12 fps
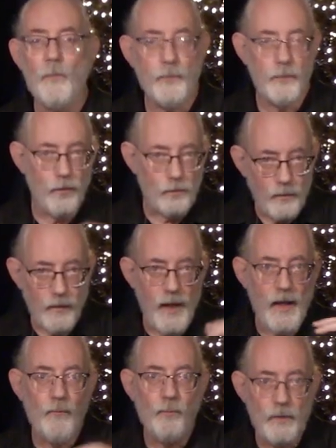
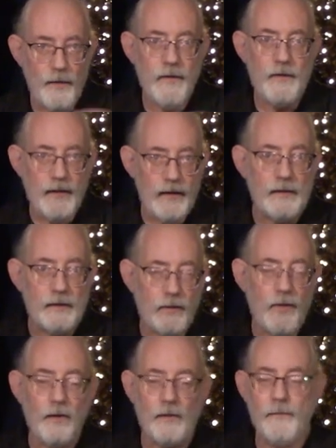program within it
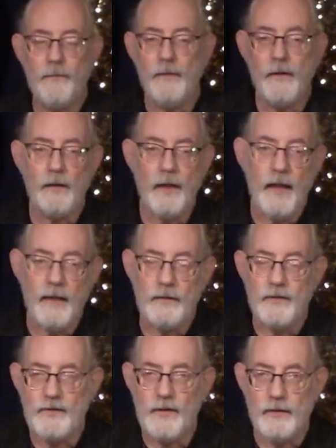called Fairlight.
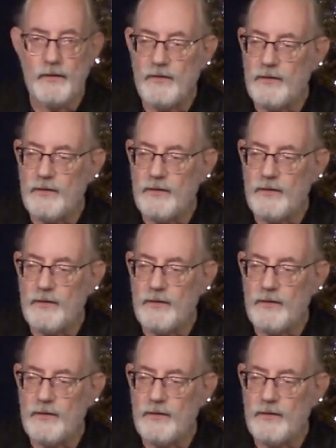So it's,